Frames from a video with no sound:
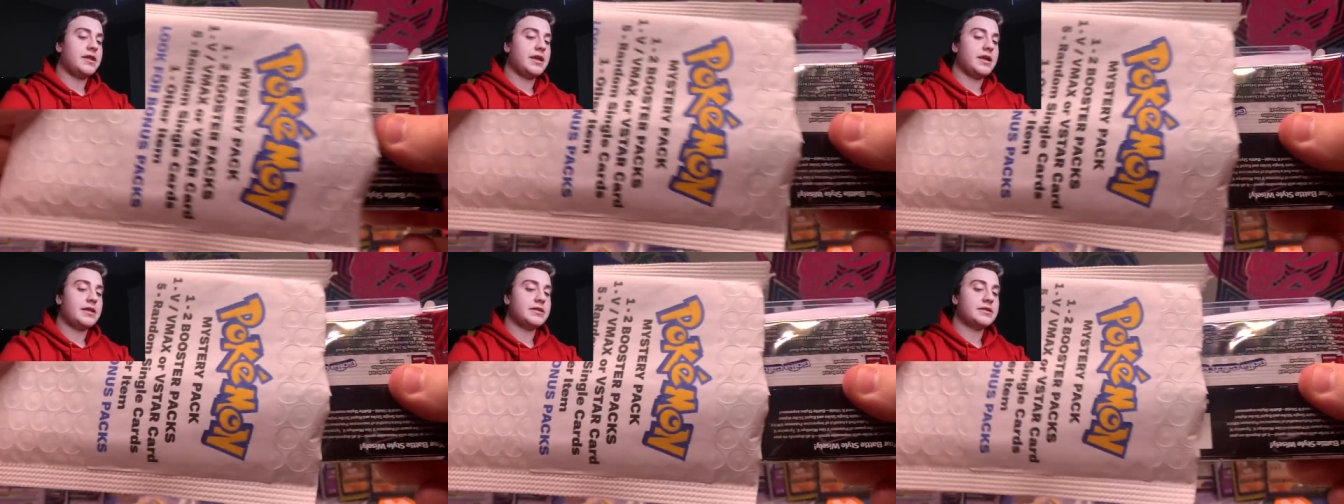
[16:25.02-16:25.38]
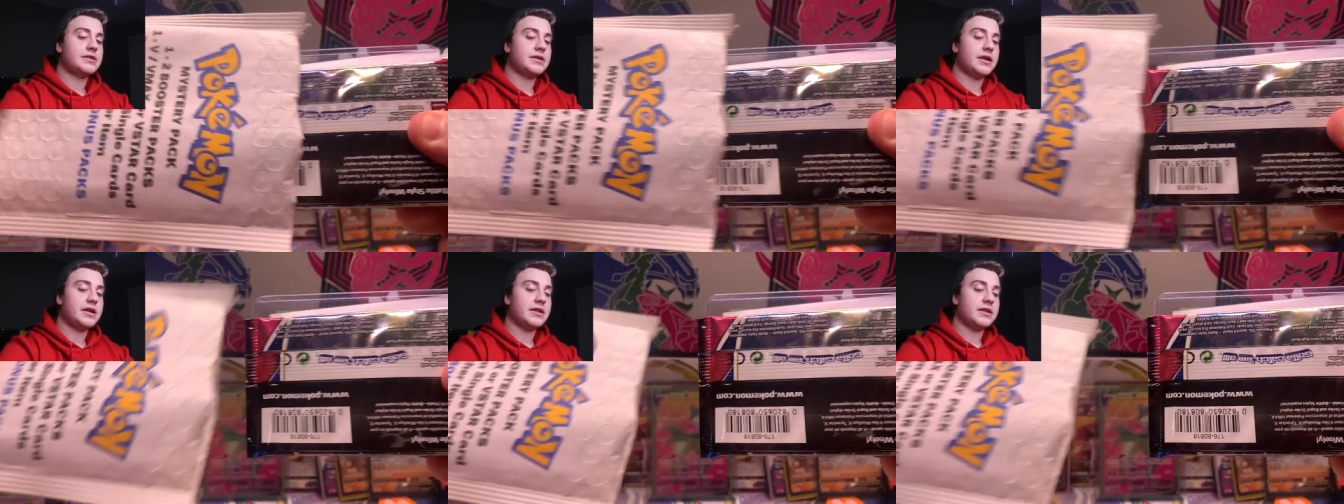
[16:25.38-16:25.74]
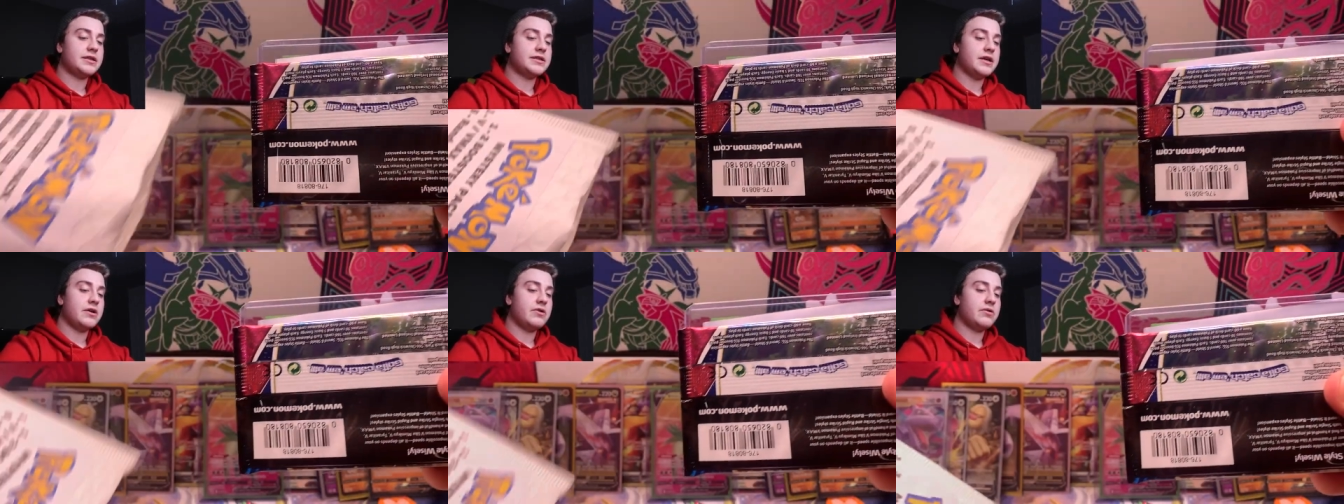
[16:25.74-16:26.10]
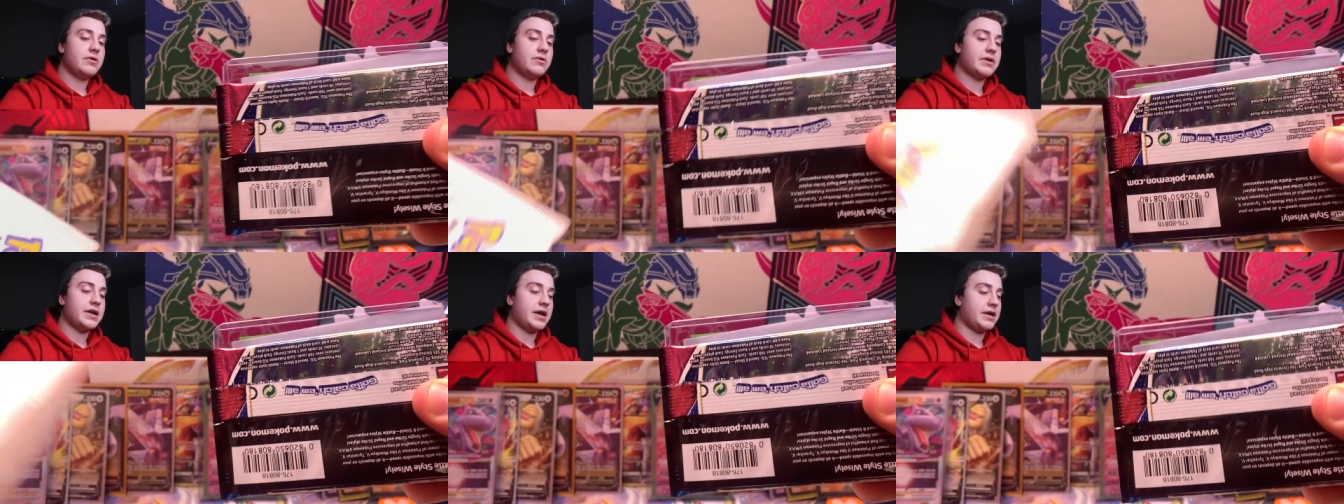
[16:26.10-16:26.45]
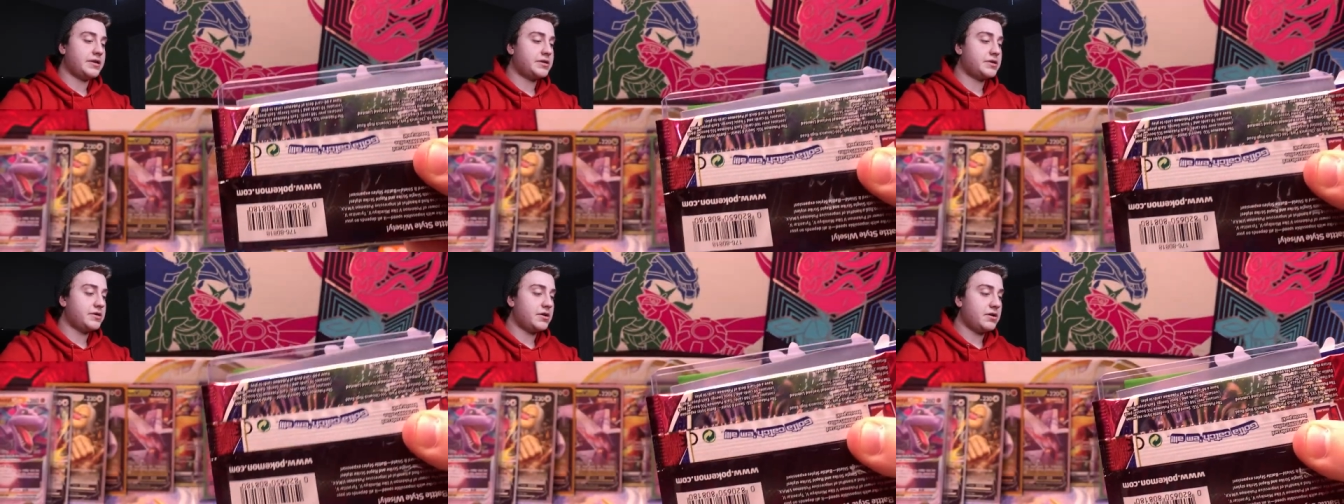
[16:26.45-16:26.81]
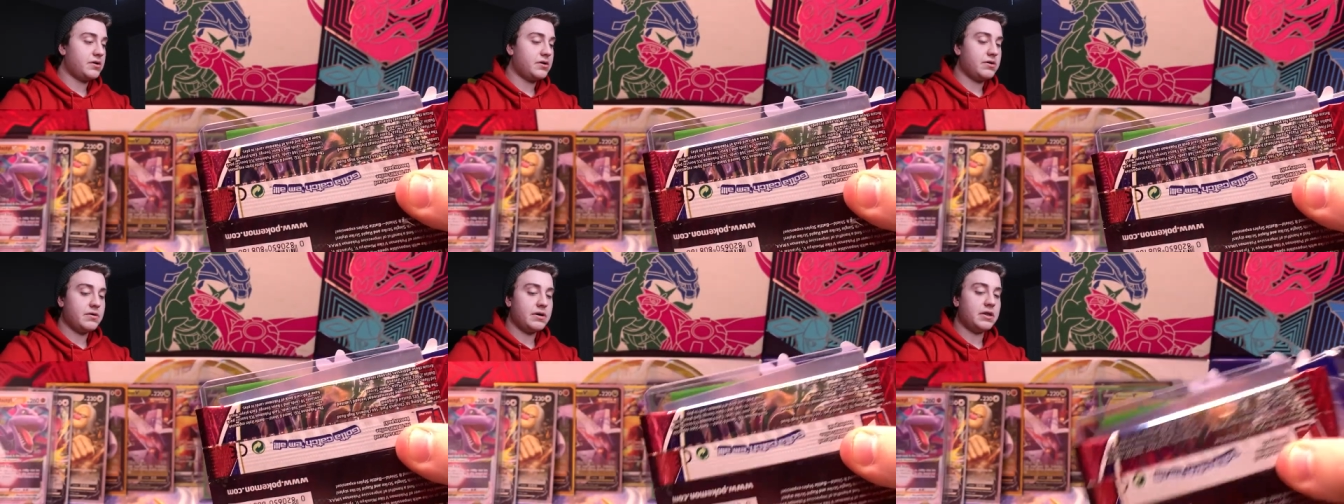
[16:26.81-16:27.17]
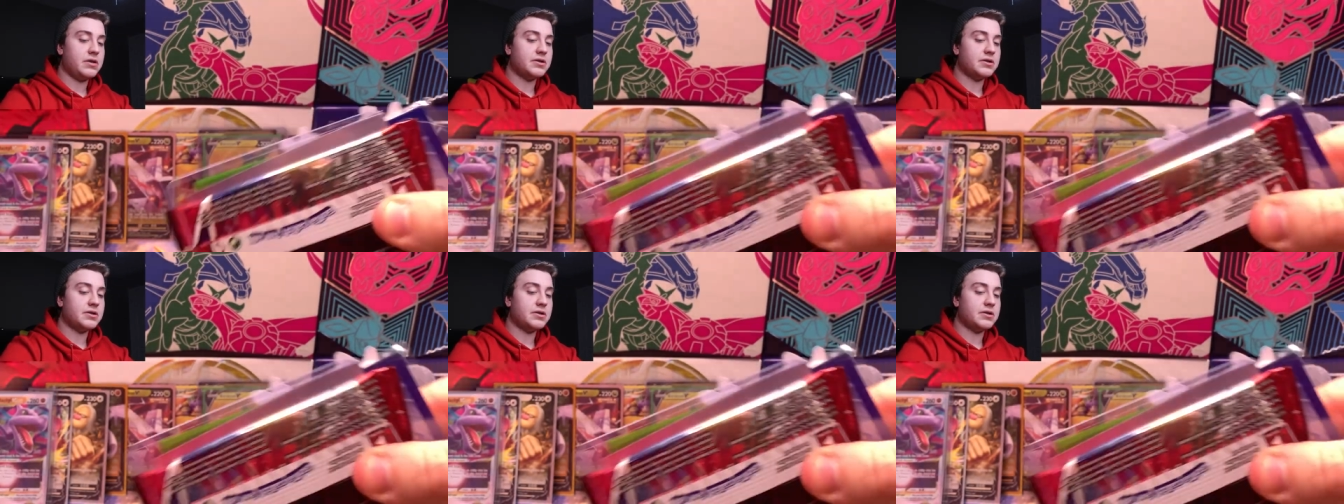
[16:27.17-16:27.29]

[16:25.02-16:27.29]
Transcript: then sliding this out. Okay, so it